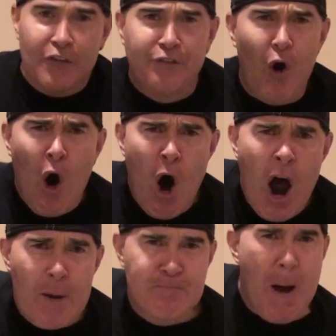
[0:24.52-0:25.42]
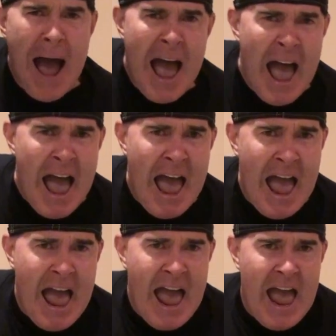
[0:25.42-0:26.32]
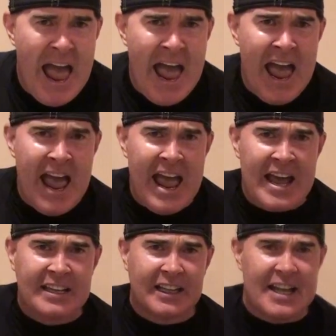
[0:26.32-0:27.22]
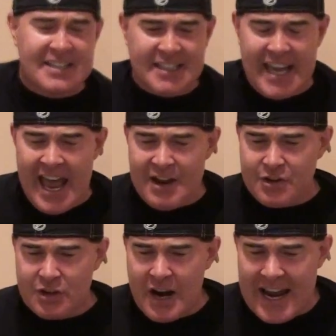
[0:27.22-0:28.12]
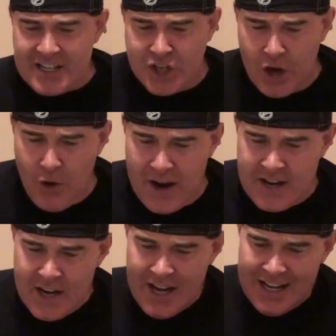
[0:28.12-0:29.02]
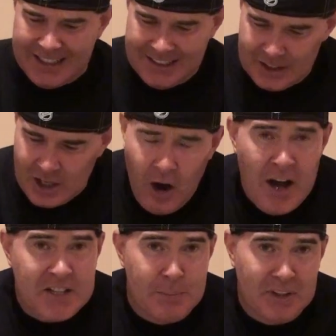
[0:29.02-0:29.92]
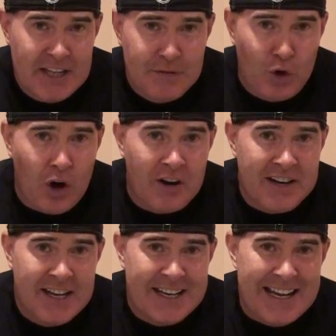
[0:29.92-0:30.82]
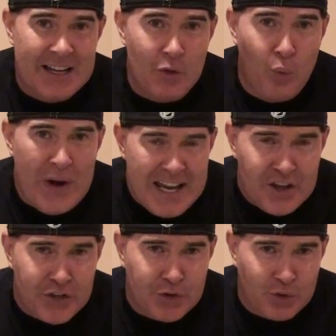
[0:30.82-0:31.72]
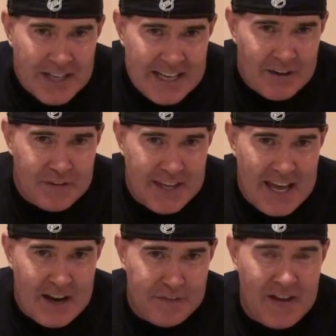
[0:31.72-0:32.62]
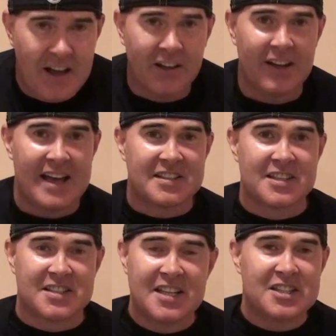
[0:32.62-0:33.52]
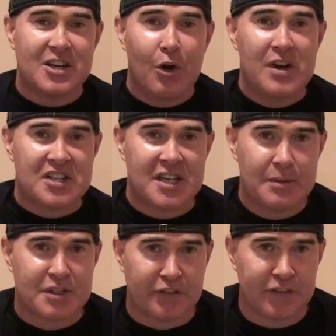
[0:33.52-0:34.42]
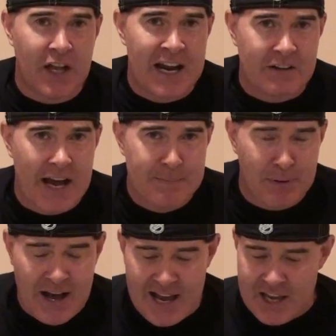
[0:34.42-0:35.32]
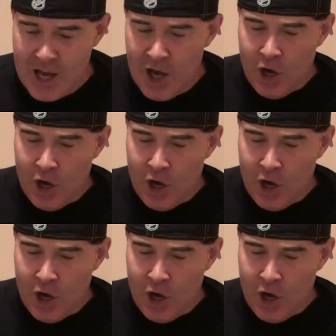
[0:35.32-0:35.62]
For pain. Let's get right to it. Hard to believe we're already in week three of the NFL, as the season always seems to fly right by.